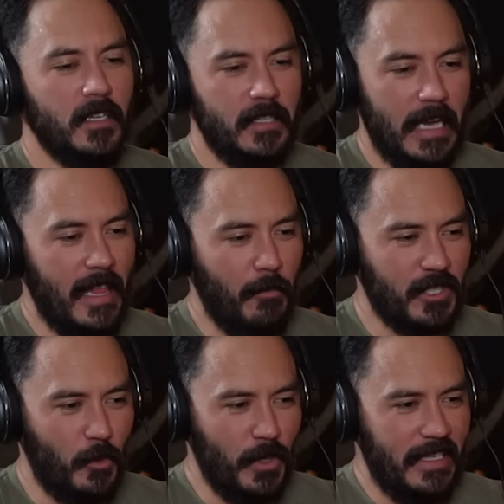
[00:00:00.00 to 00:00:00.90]
Yeah, that
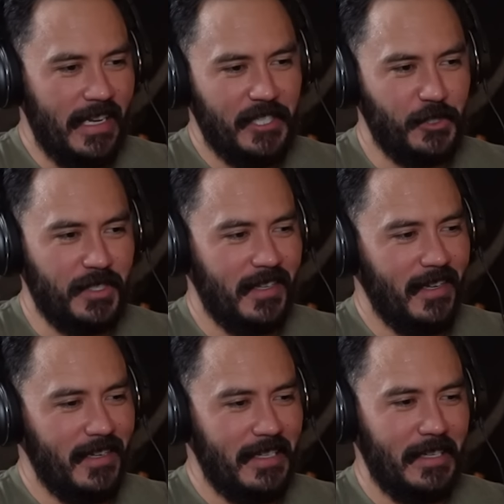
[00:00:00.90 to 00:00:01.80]
was a really
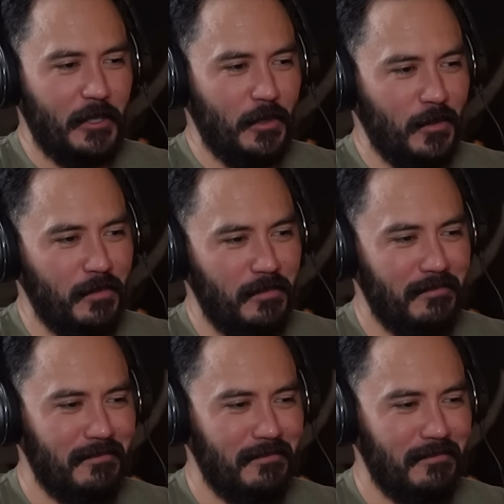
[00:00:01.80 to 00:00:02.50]
interesting little